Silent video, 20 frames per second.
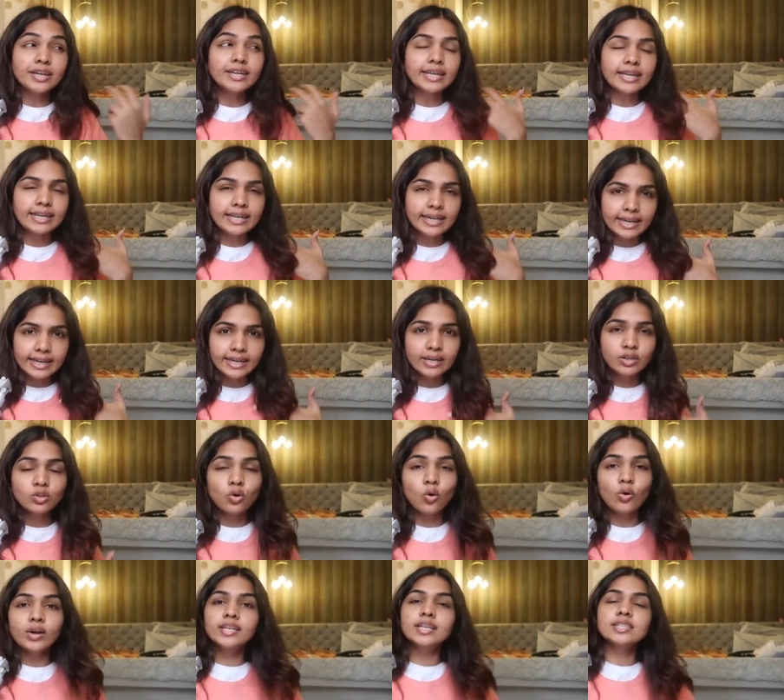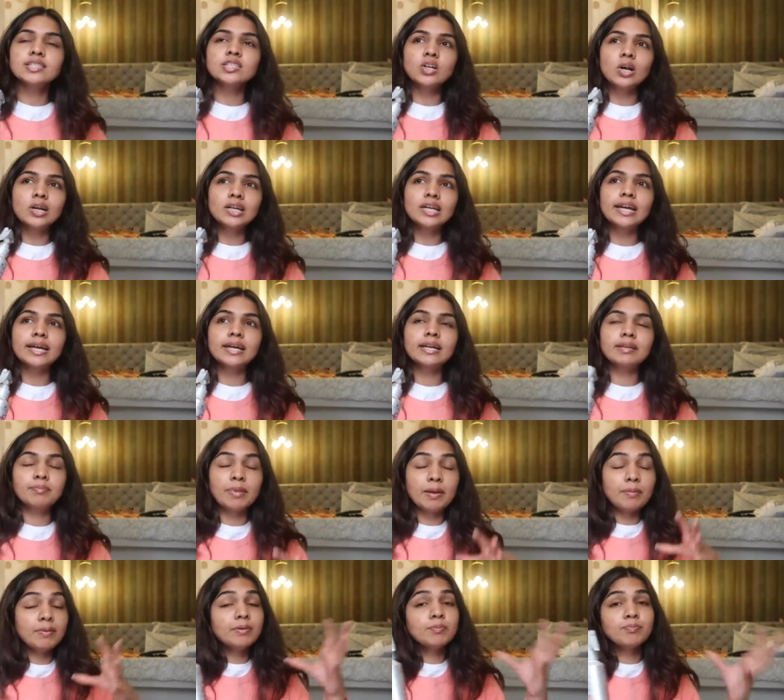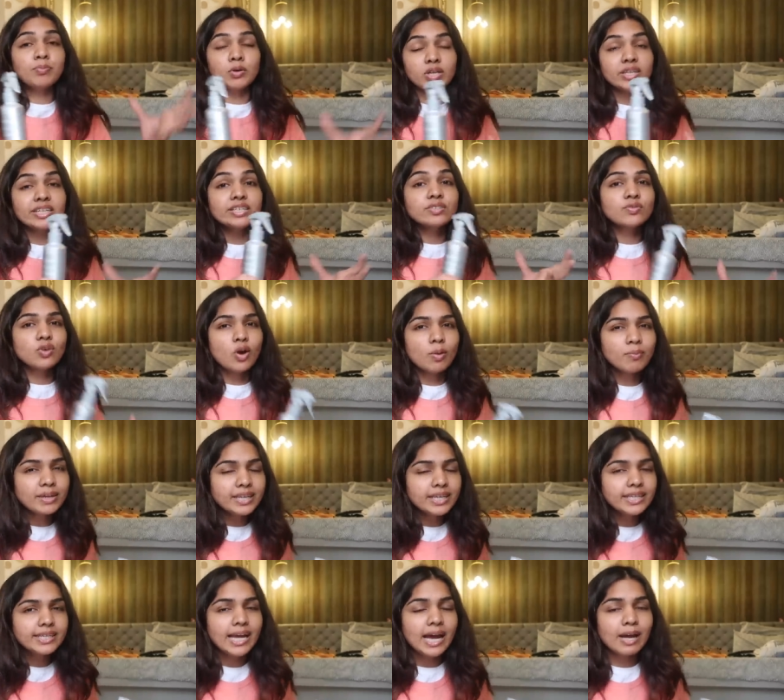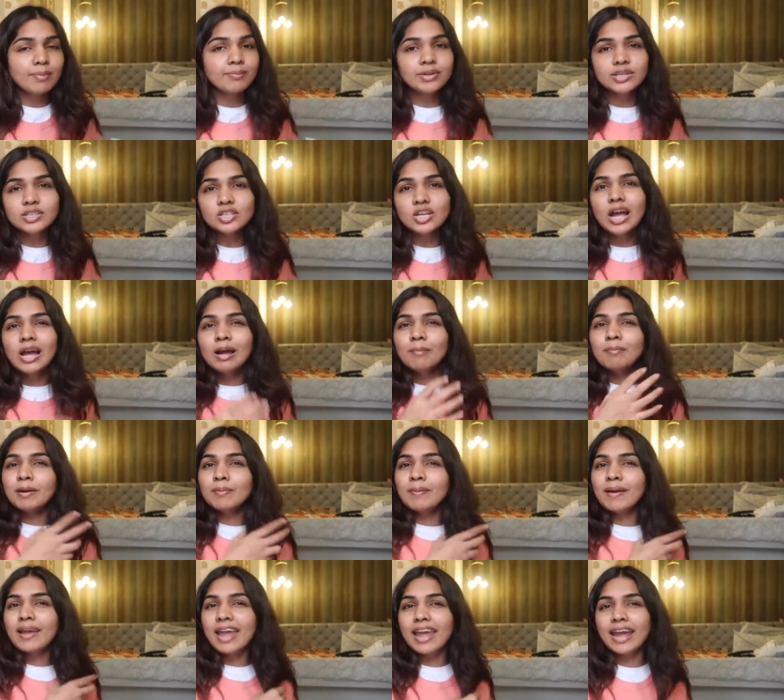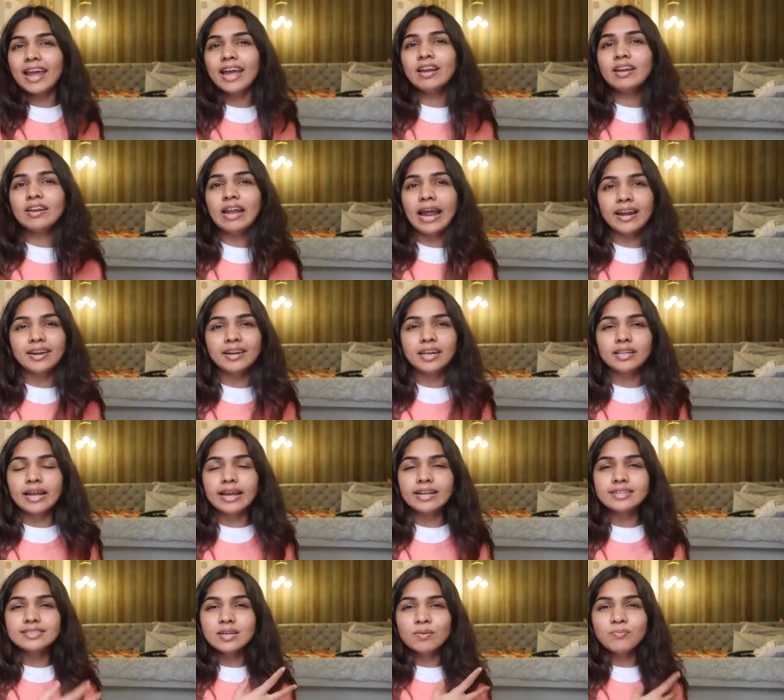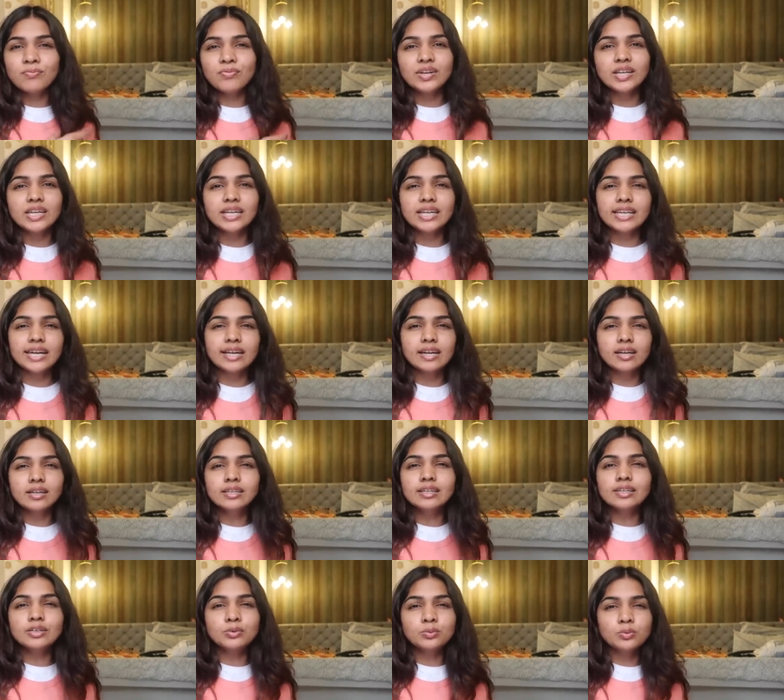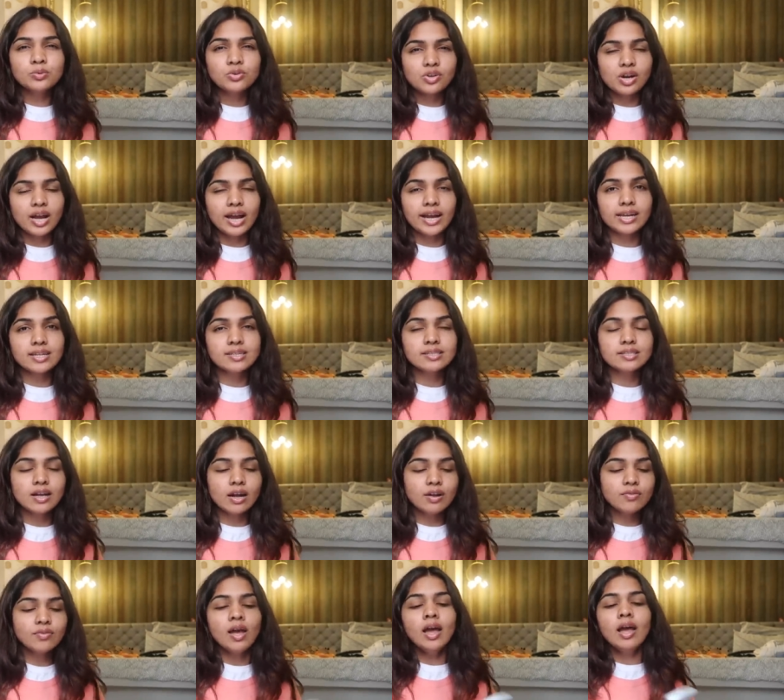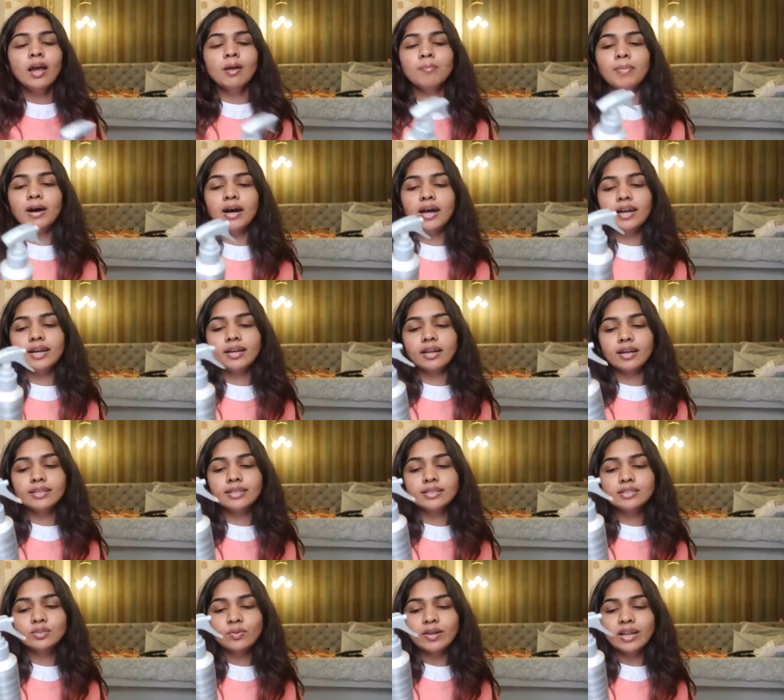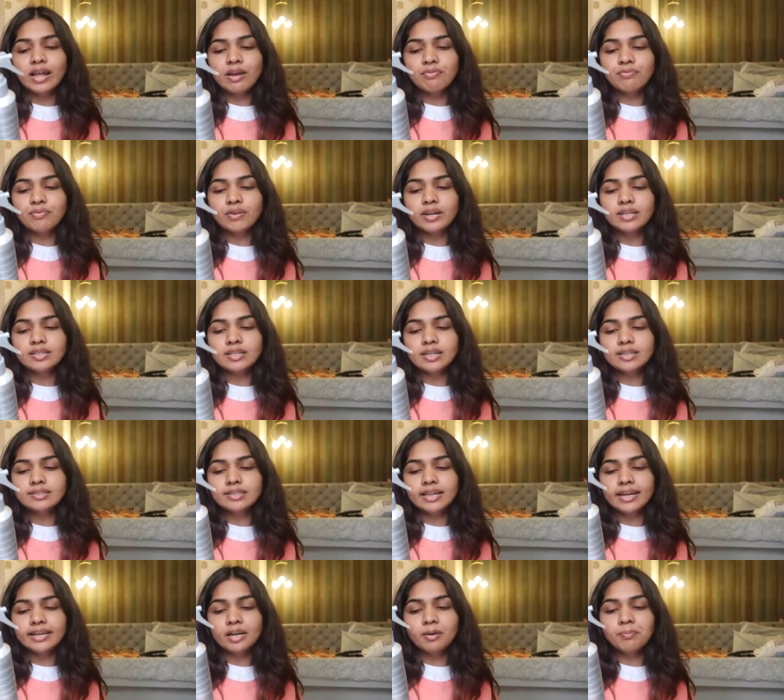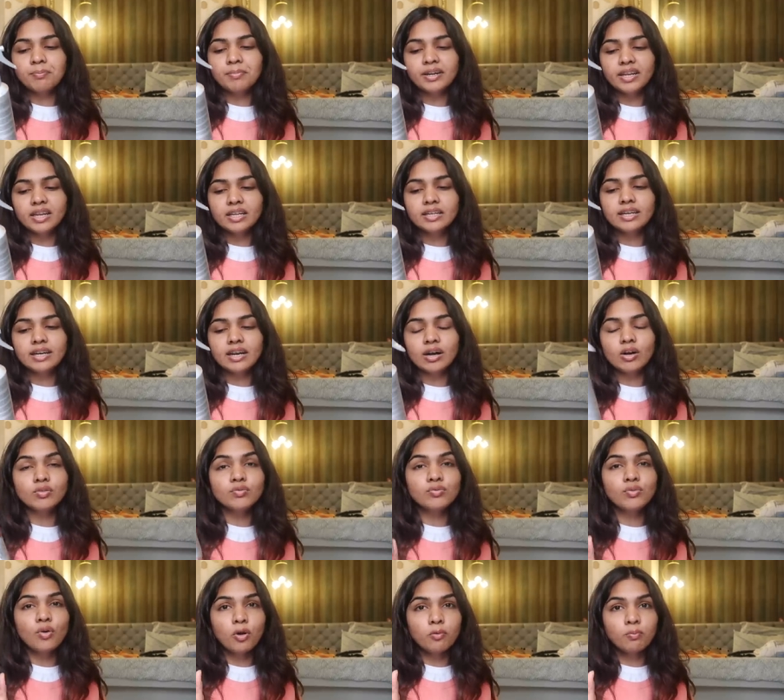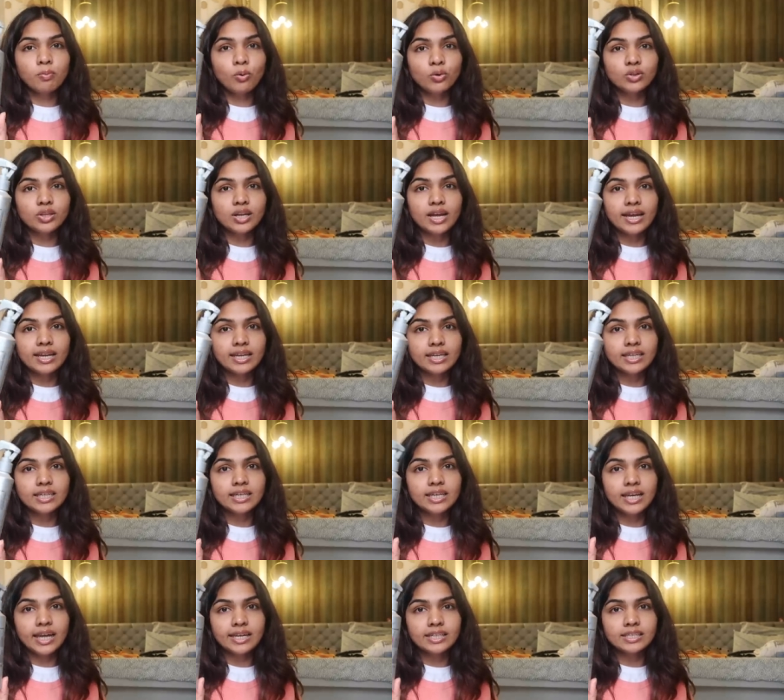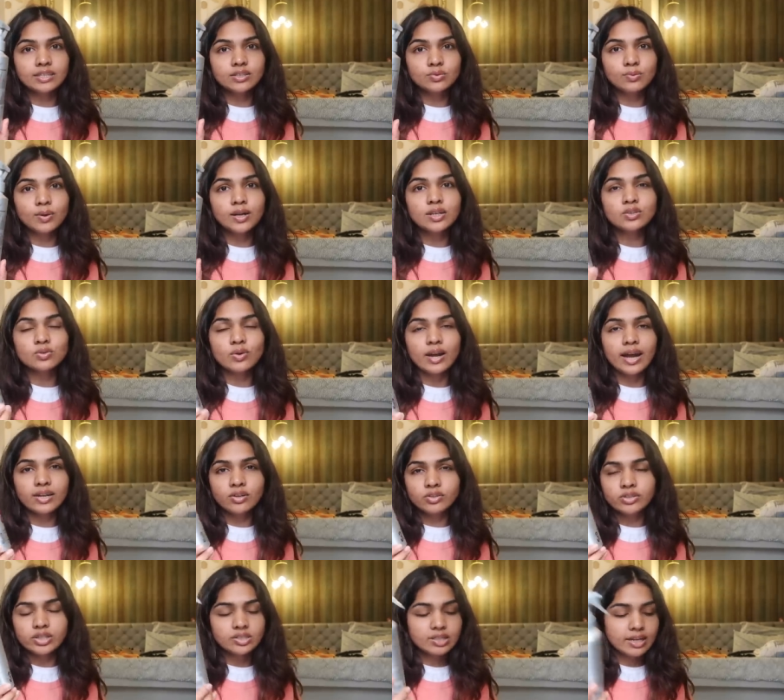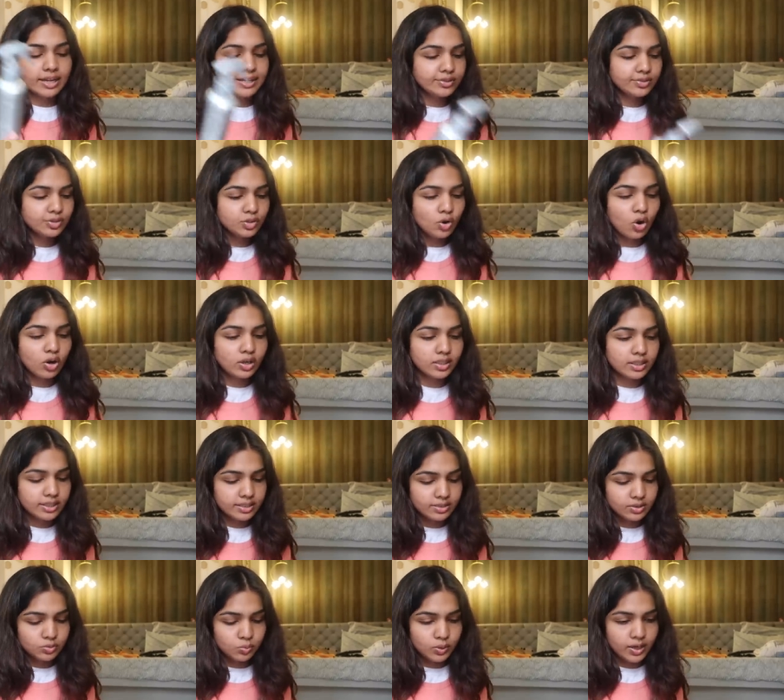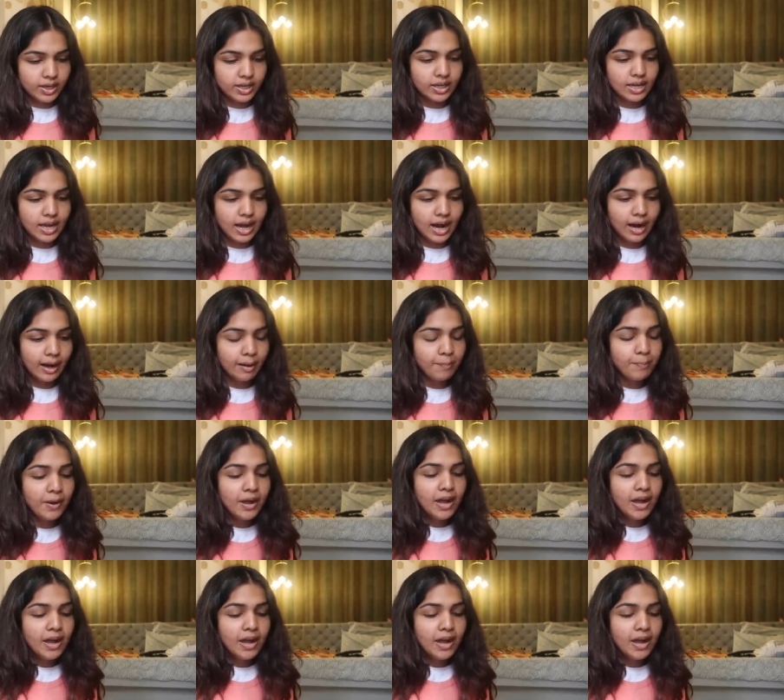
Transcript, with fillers: in it, though it does not, like, maybe it protects from heat damage, but my hair ends up feeling like a little too dry and stuff. But this one I feel is like a middle ground for both, and I really like this one, so I had to just like stock this one up.